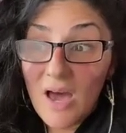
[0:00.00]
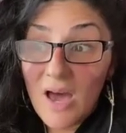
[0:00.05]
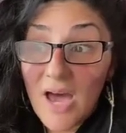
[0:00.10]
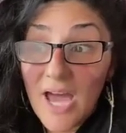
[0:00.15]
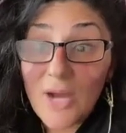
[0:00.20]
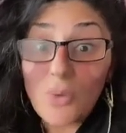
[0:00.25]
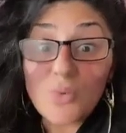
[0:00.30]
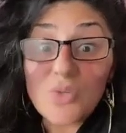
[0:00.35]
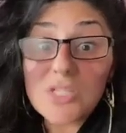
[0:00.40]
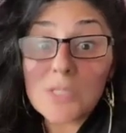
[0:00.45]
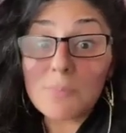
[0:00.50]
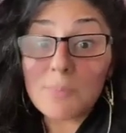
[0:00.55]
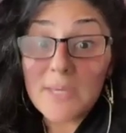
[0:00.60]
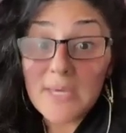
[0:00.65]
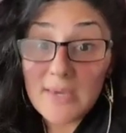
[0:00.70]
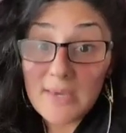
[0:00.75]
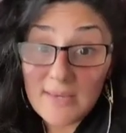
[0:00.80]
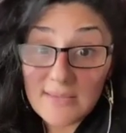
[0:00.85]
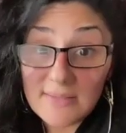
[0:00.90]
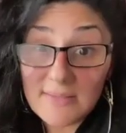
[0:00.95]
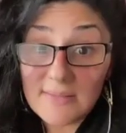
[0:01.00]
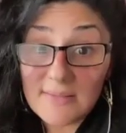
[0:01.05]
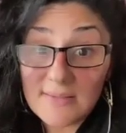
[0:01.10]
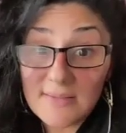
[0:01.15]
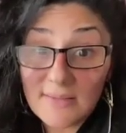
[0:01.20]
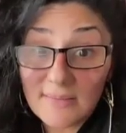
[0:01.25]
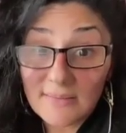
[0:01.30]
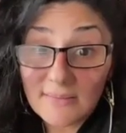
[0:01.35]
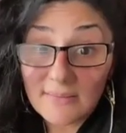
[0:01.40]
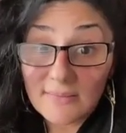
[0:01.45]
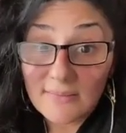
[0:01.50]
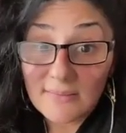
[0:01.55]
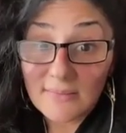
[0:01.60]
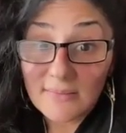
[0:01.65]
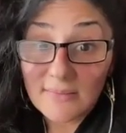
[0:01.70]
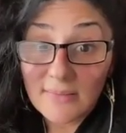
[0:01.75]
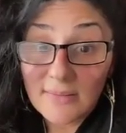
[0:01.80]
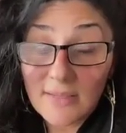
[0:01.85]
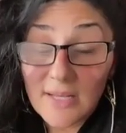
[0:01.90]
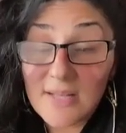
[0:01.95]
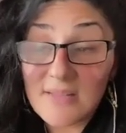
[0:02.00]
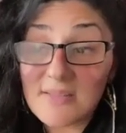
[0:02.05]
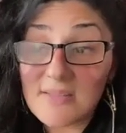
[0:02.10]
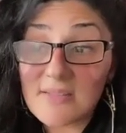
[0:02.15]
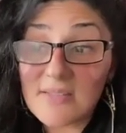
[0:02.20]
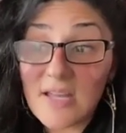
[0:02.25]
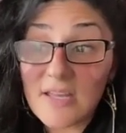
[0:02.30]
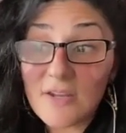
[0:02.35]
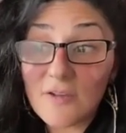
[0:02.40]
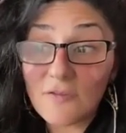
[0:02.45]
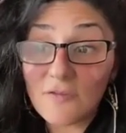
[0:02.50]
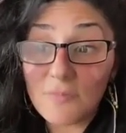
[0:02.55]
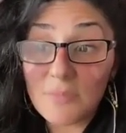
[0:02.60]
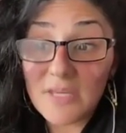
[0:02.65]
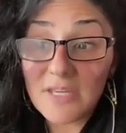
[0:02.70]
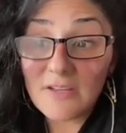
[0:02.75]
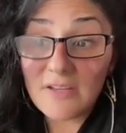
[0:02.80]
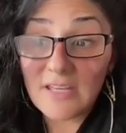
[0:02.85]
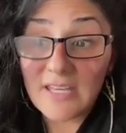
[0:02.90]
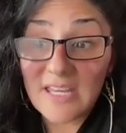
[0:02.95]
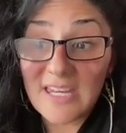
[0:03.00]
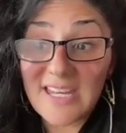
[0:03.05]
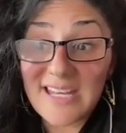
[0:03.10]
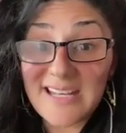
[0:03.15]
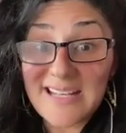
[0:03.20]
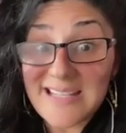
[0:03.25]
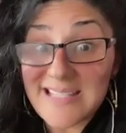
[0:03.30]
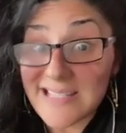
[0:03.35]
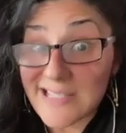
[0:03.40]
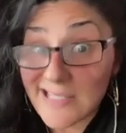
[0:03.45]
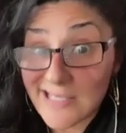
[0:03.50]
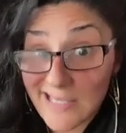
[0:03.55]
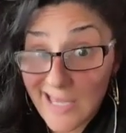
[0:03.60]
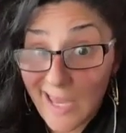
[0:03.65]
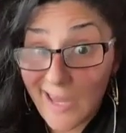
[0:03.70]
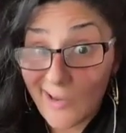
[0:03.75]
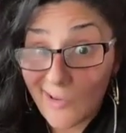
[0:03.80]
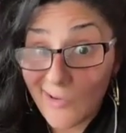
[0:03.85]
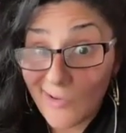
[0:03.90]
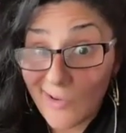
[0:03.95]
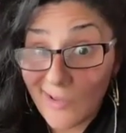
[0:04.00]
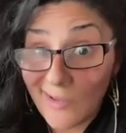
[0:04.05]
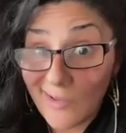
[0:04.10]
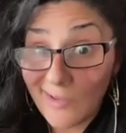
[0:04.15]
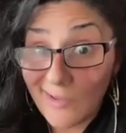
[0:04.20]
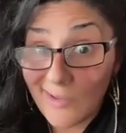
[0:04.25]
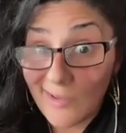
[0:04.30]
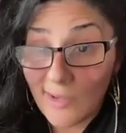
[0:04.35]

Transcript: I was pissed. Instead of me getting scared,